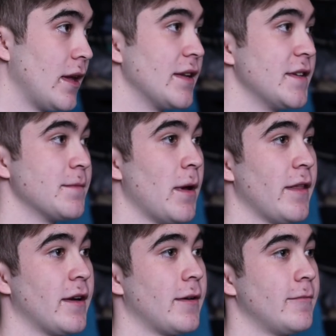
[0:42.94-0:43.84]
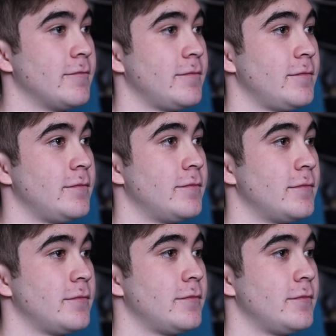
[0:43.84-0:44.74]
That's his mother. Um,
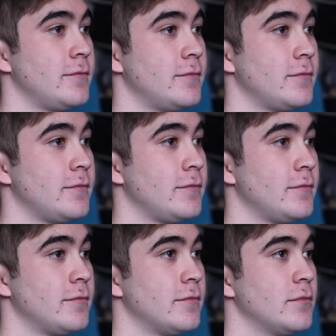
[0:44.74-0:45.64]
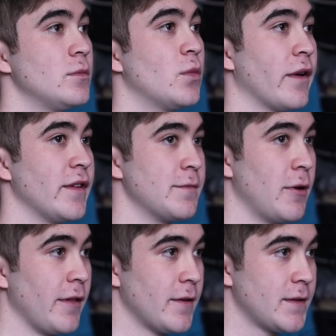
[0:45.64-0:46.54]
one of his
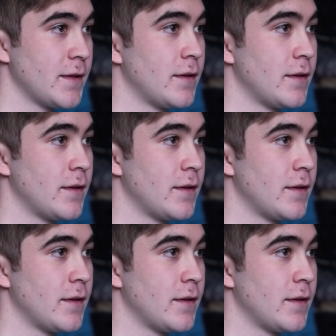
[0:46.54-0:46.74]
brothers.